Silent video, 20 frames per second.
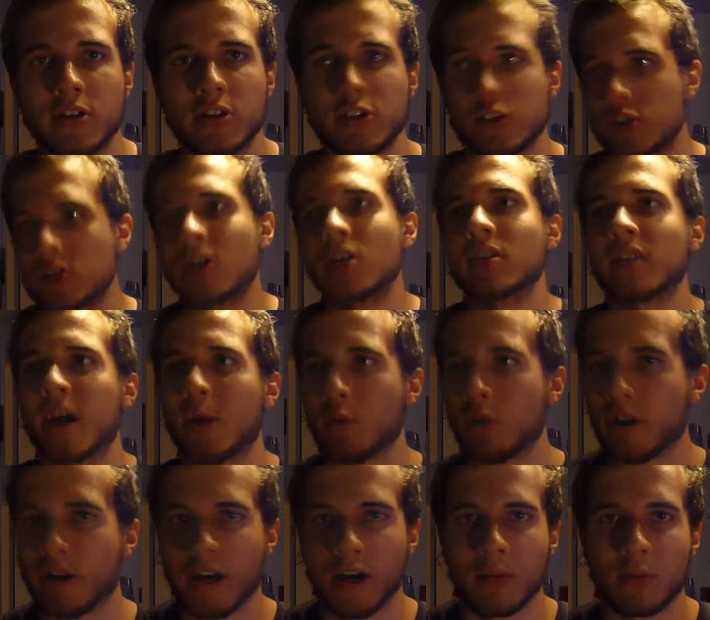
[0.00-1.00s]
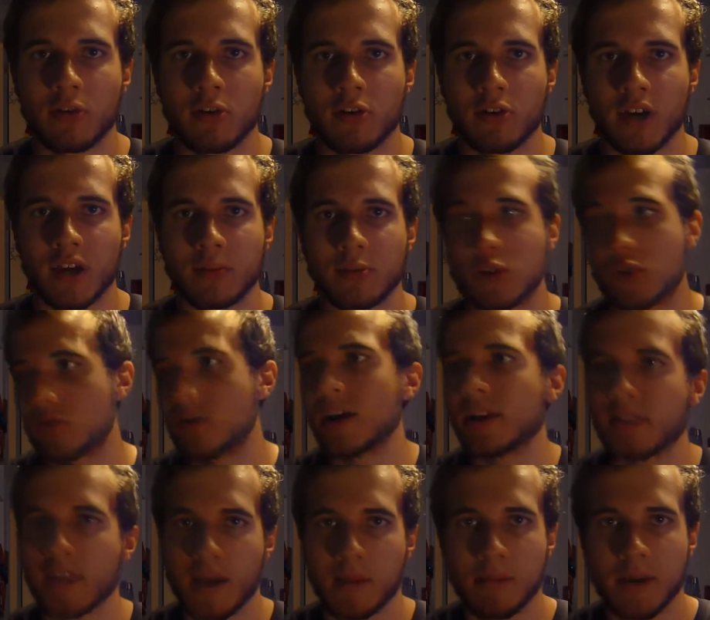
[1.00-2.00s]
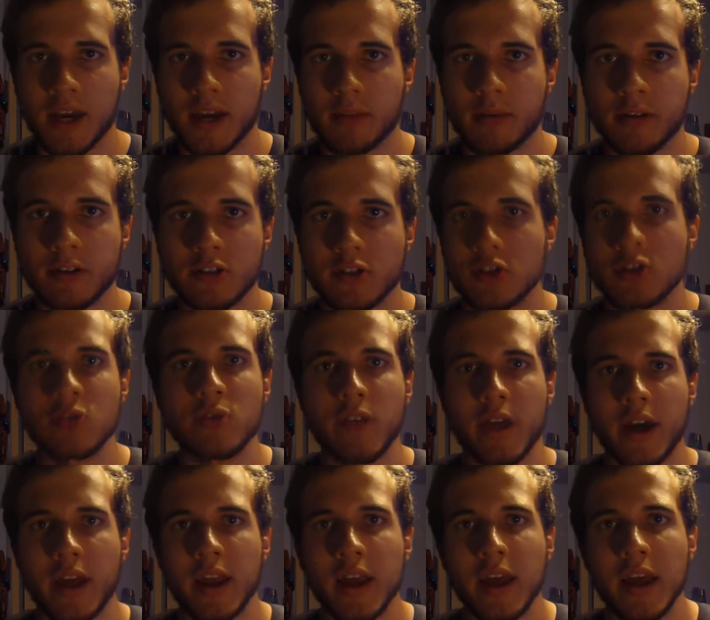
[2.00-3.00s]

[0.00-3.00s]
to start that workout program, to write that paper, to do that.